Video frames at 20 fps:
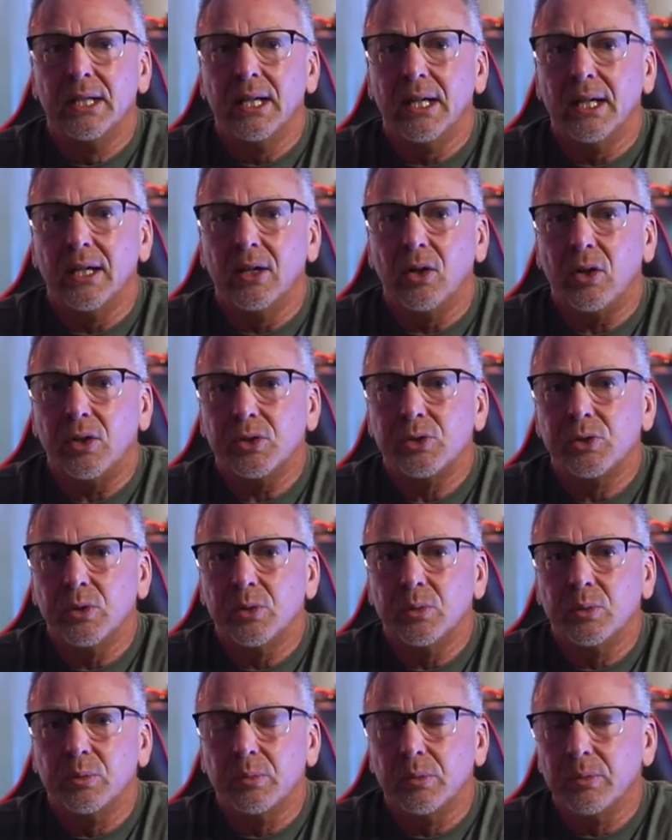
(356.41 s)

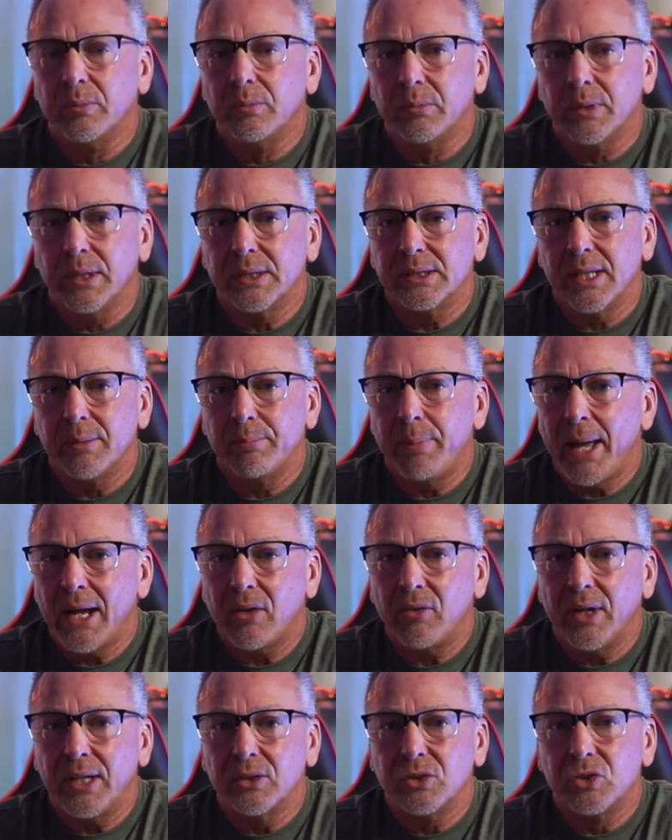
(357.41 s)
Also, let's say
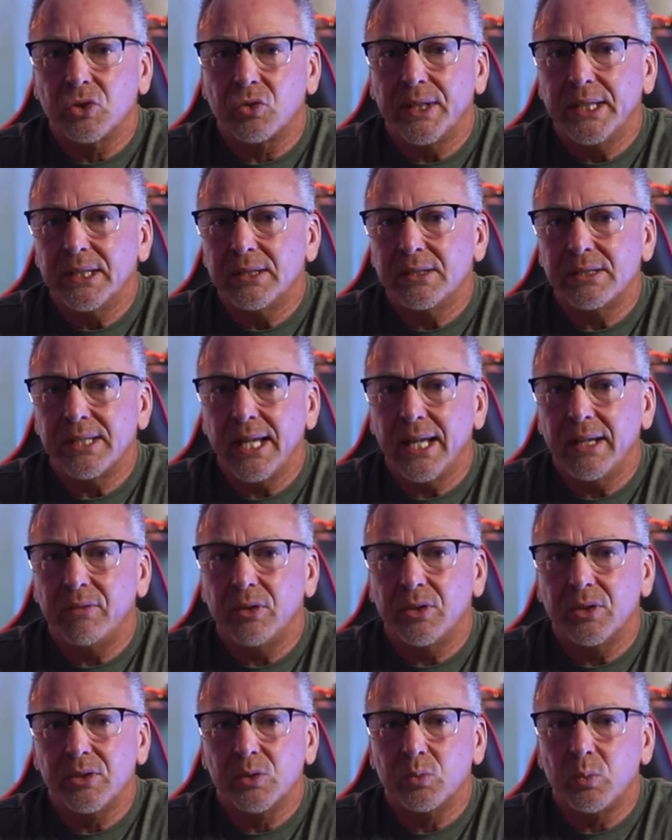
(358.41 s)
background screen
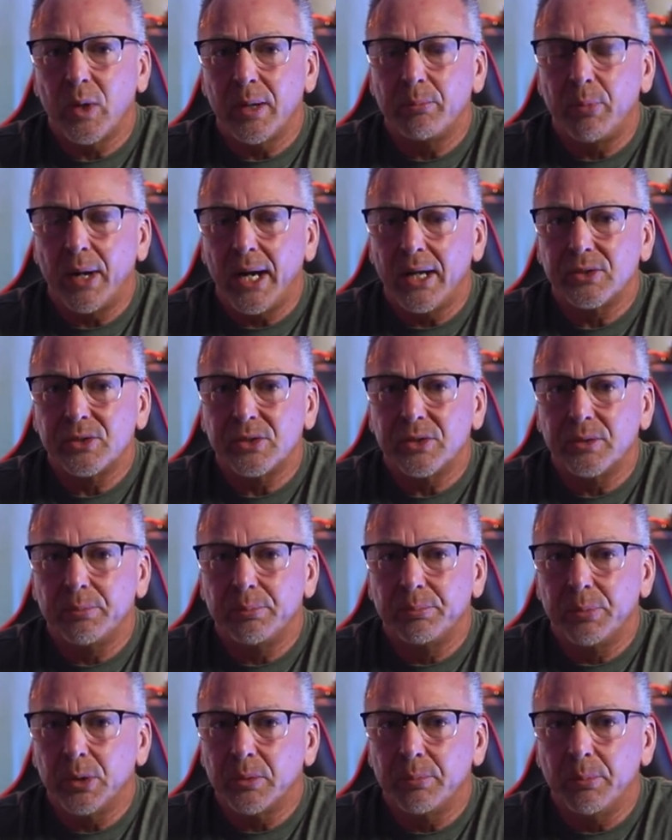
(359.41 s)
savers, web browser
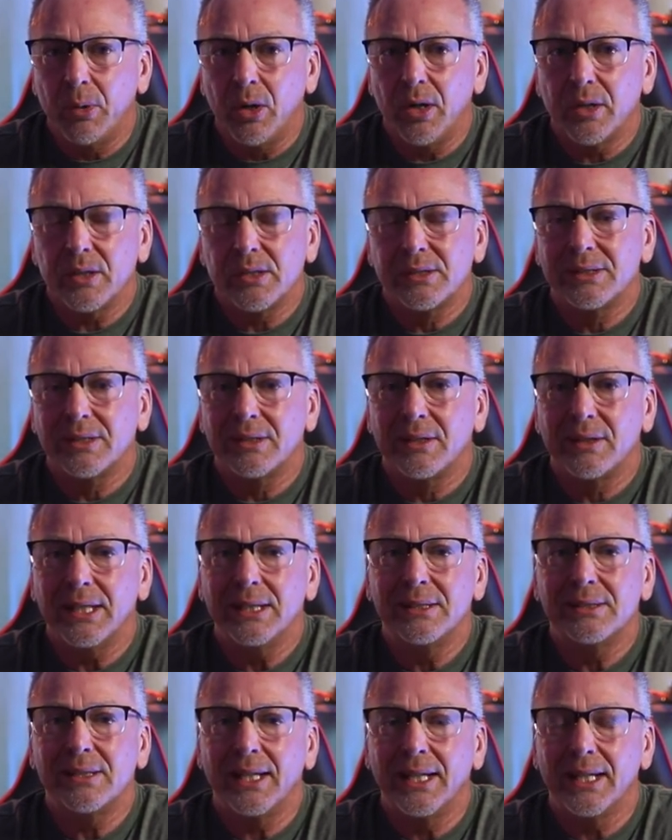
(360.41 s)
bookmarks,
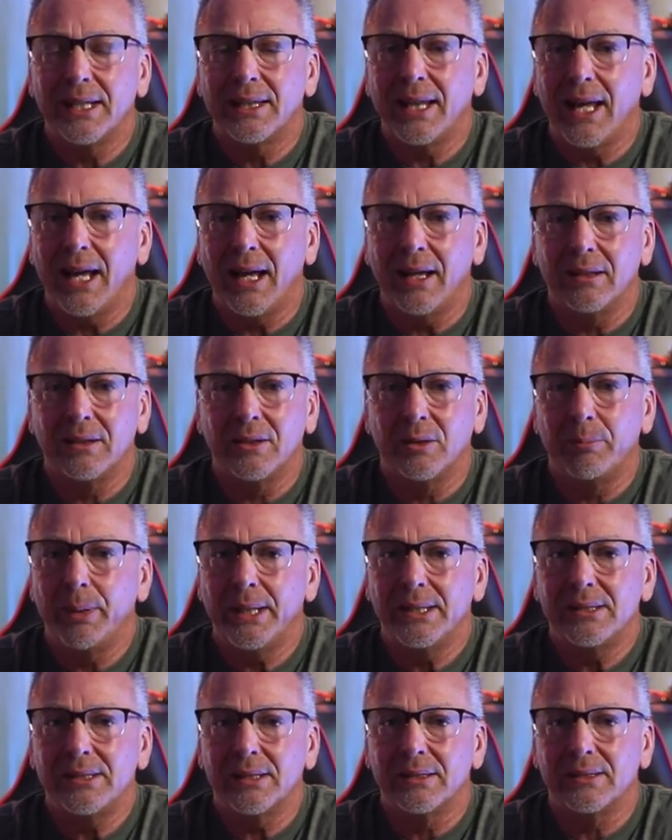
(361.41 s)
things like that, your
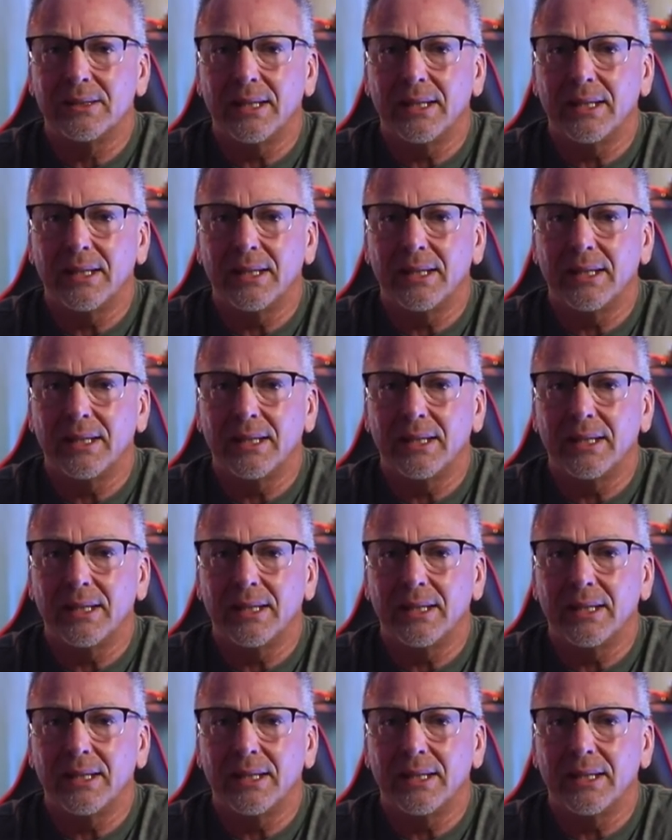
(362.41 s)
basic